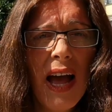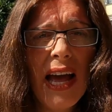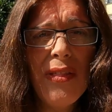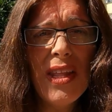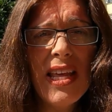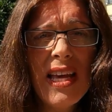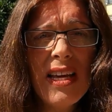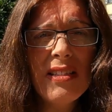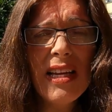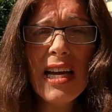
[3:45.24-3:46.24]
at the
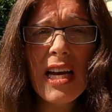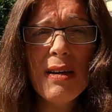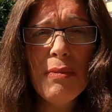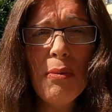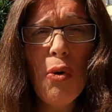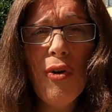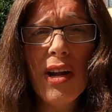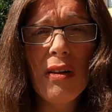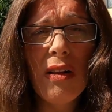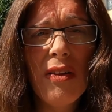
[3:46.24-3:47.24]
Dachau
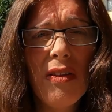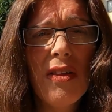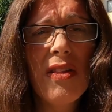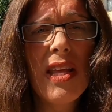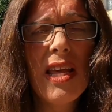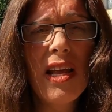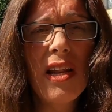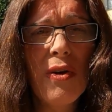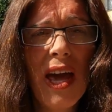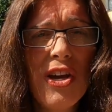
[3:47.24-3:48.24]
Memorial, the
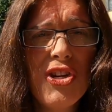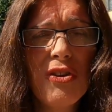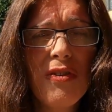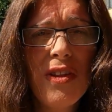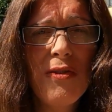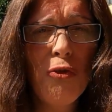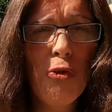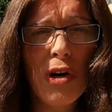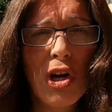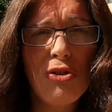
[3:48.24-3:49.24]
location of the
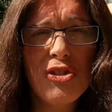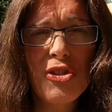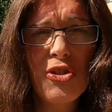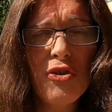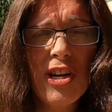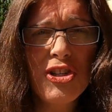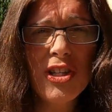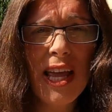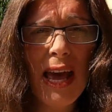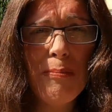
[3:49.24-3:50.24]
former
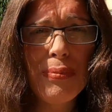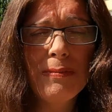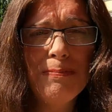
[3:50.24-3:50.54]
concentration camp